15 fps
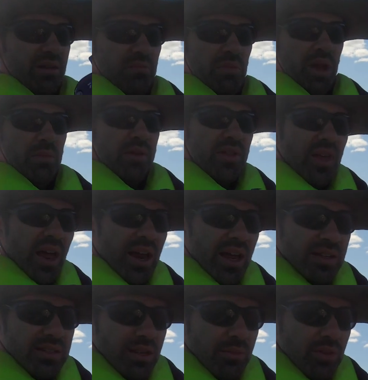and maybe that
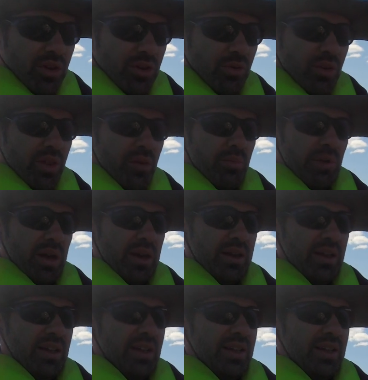has something to do with it. But